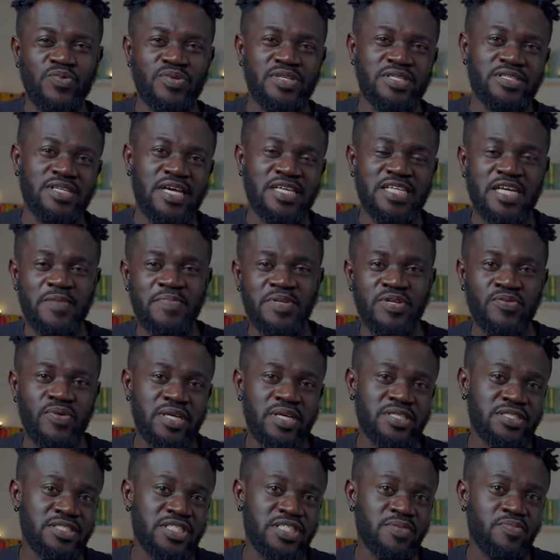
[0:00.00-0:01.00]
would end up in a
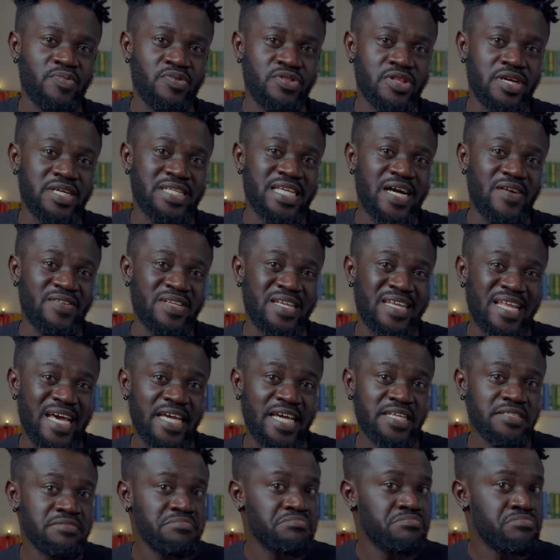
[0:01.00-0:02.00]
relationship with her down the
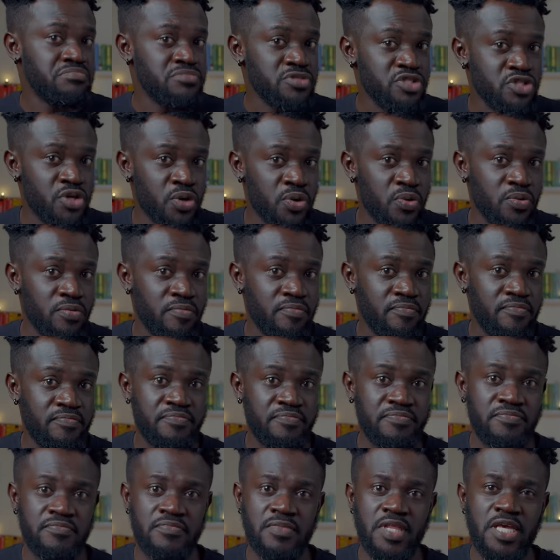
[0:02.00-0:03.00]
line? No.
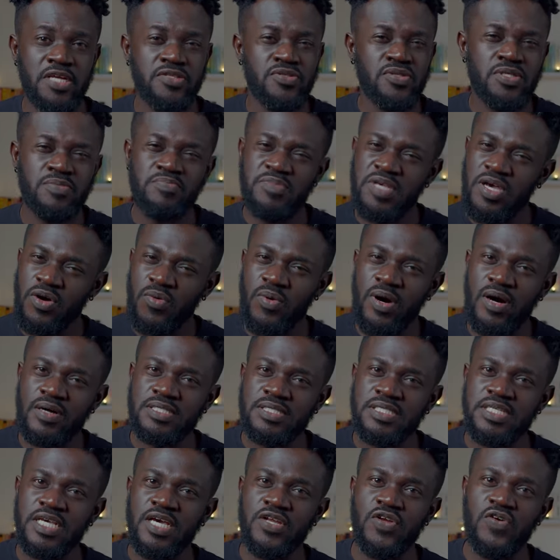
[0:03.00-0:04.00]
It took me a while
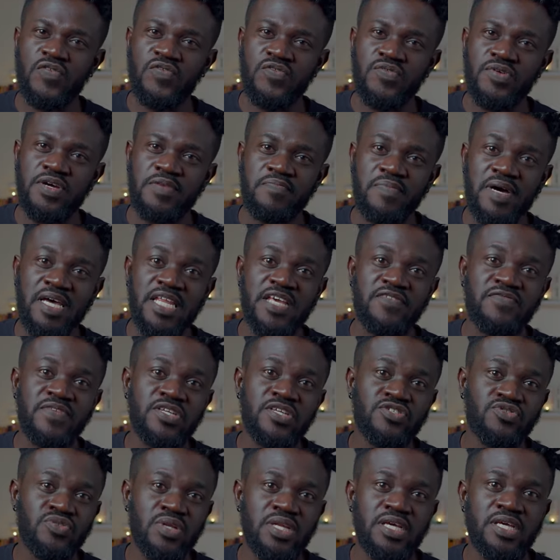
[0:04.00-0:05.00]
to get over it, but
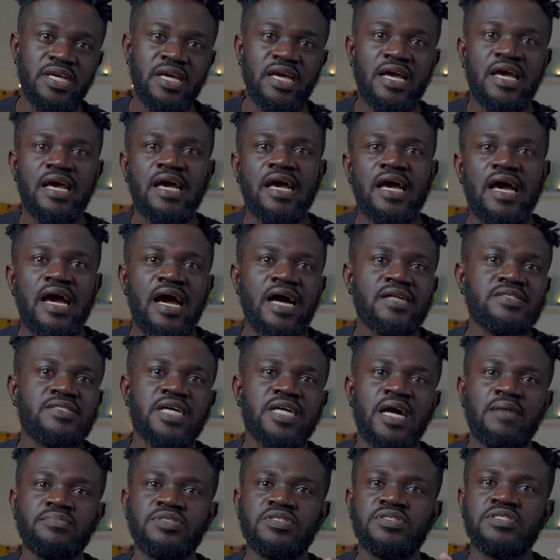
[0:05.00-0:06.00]
eventually I had to
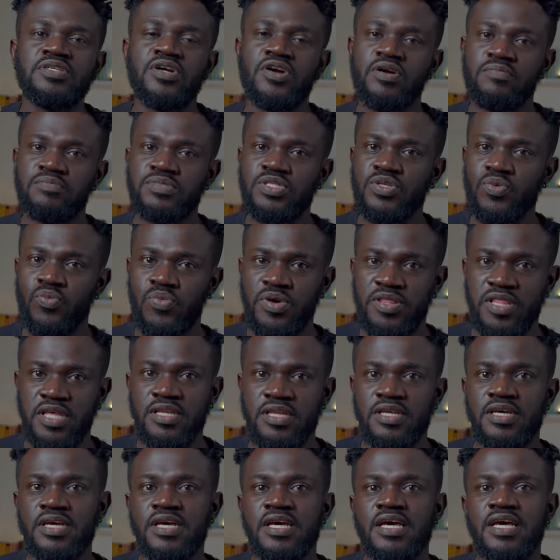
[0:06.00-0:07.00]
come to terms with
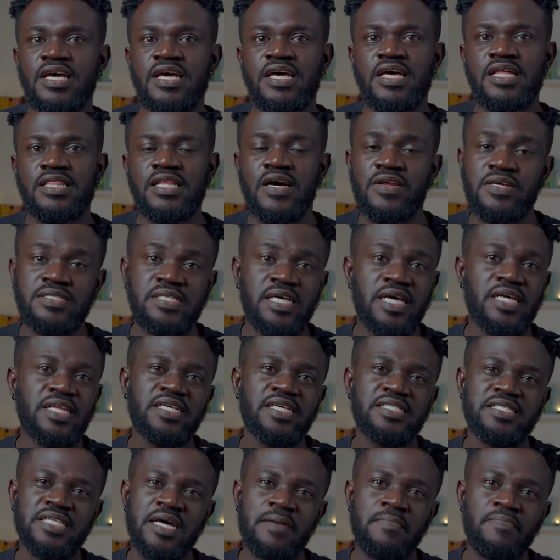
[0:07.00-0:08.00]
it. Now, the second
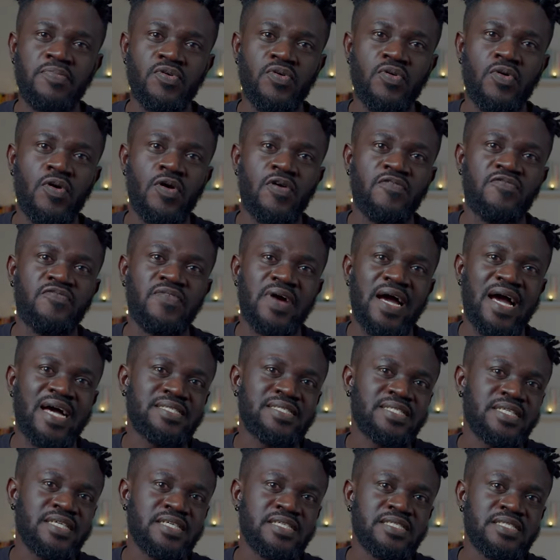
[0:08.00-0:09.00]
example of
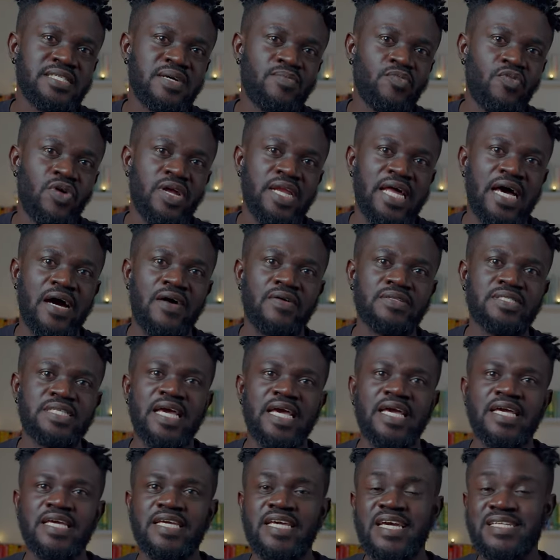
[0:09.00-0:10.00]
asking someone out
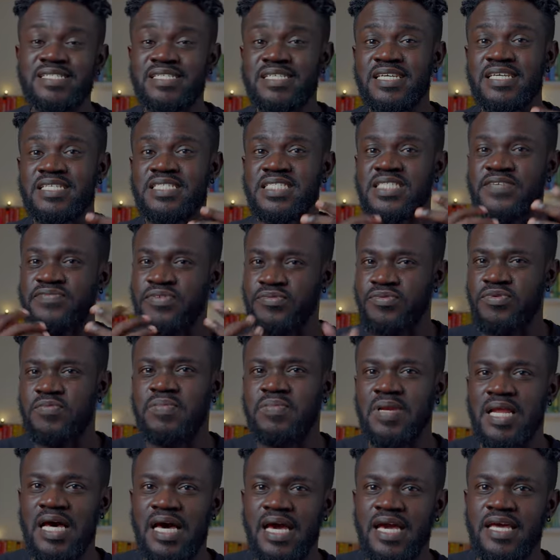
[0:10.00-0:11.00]
and getting a different
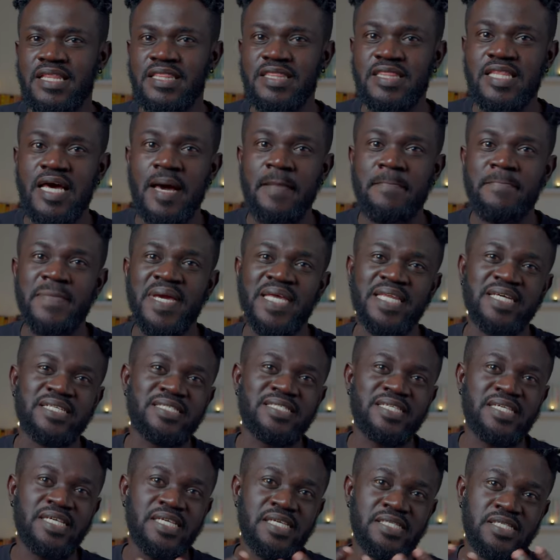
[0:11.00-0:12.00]
reply that made
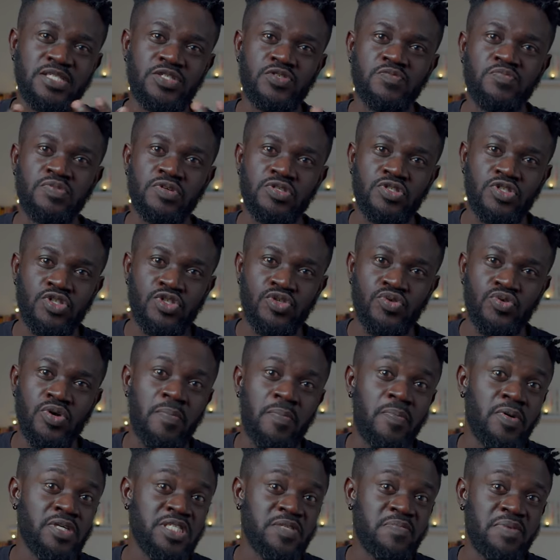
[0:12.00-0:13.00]
it easy to pursue a
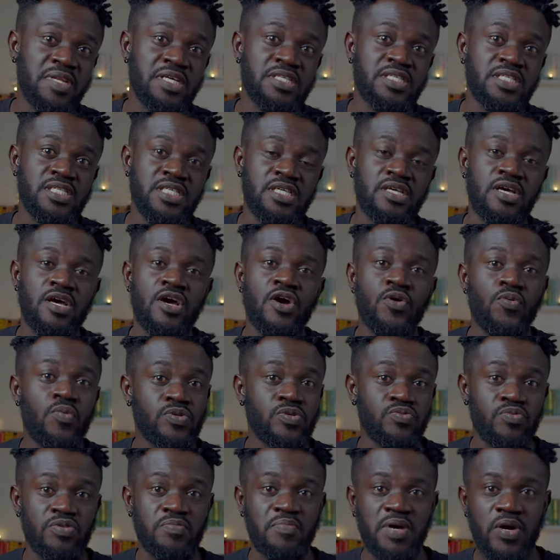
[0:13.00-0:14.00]
possibility
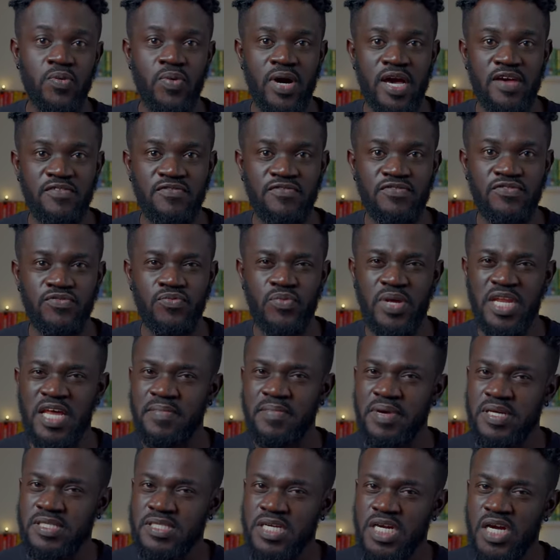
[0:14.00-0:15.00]
was with my wife. When I
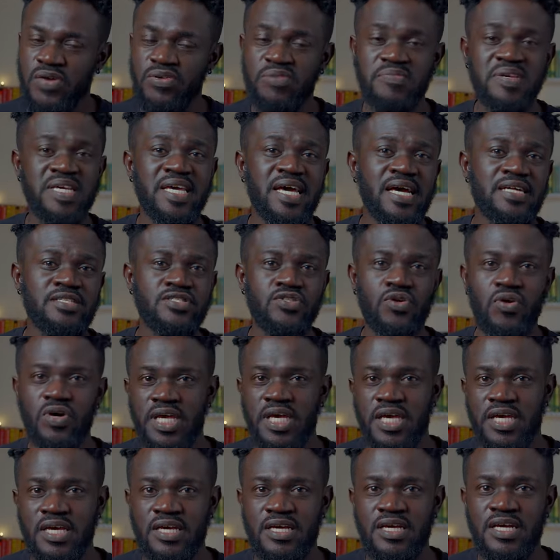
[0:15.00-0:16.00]
met her and we began
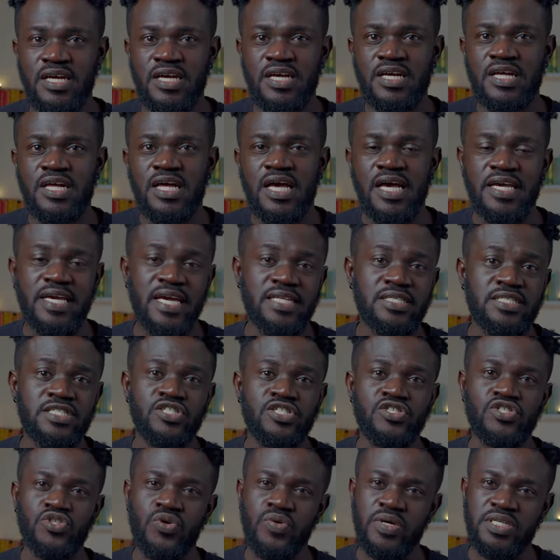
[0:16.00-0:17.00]
talking and getting
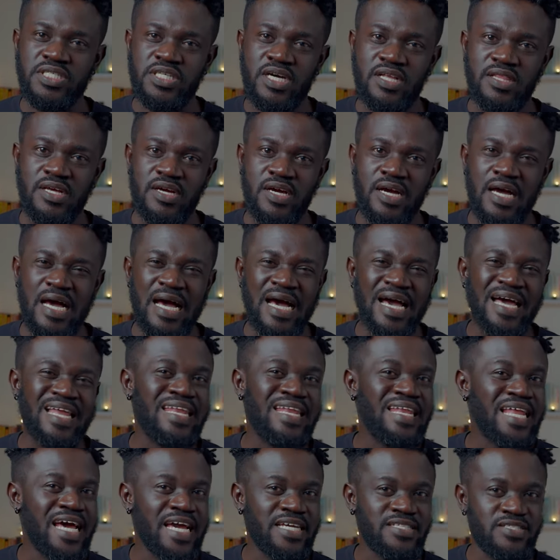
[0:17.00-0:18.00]
to know each other, I
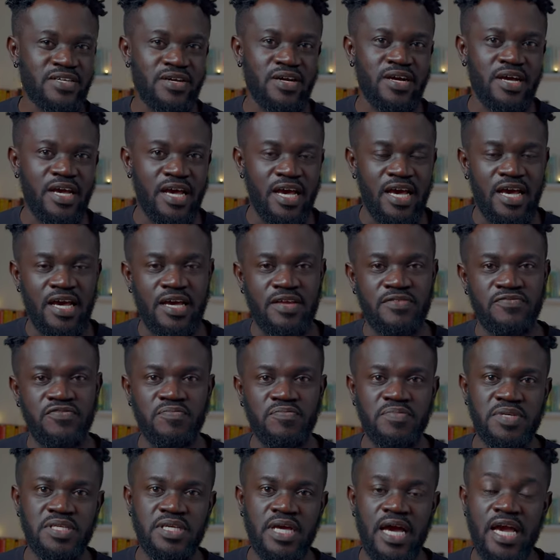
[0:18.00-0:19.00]
liked her. And for
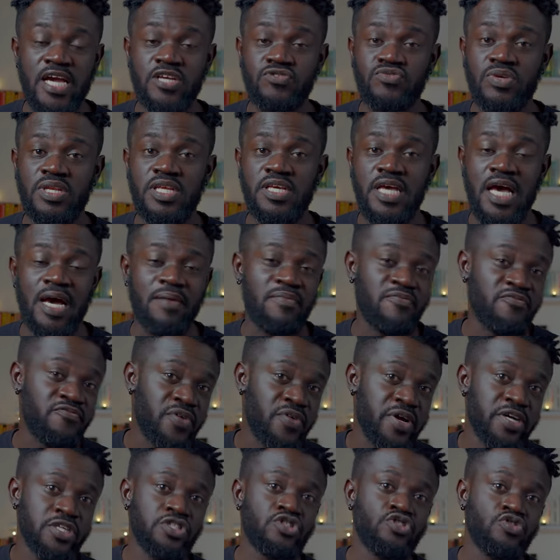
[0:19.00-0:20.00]
me, I usually am
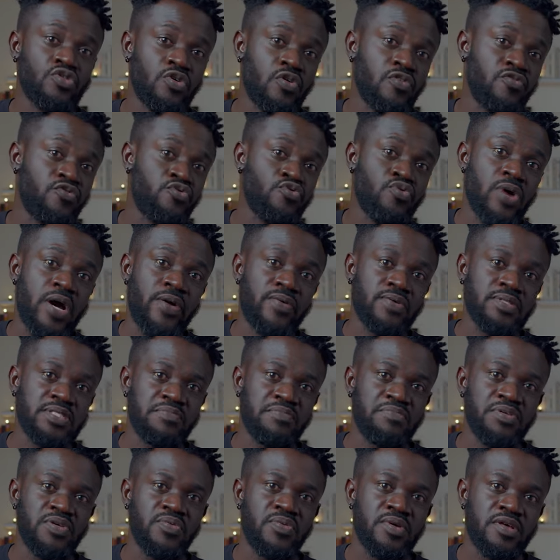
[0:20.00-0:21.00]
very sure of who I want
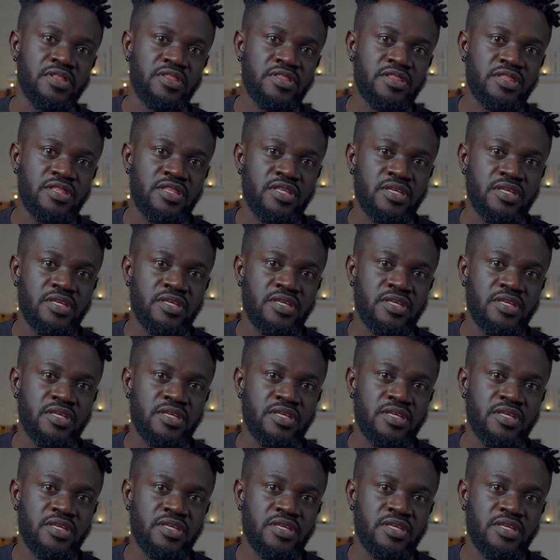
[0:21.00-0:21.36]
to be with.